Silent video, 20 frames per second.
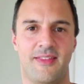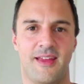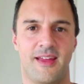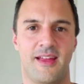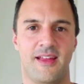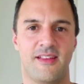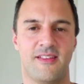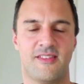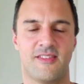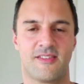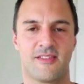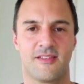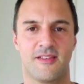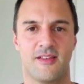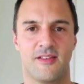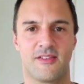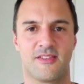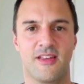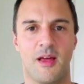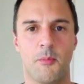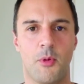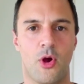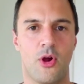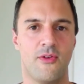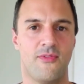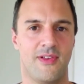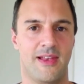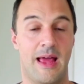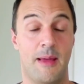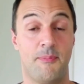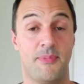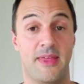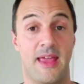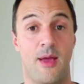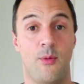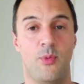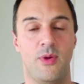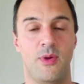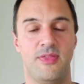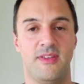there's some overlap
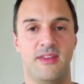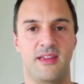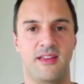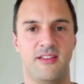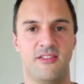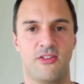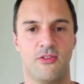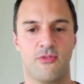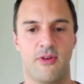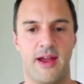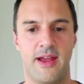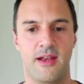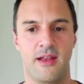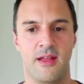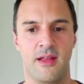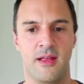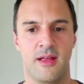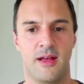there with the integrate,